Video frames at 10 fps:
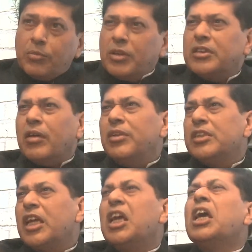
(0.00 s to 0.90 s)
But some will
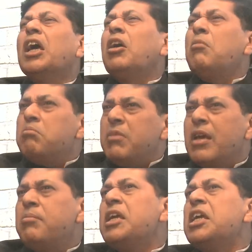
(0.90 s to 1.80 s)
say,
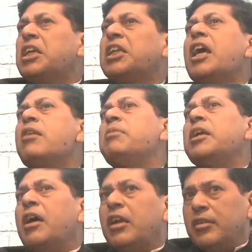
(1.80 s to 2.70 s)
maybe it can
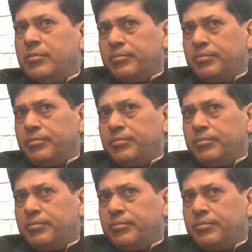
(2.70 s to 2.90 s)
be done.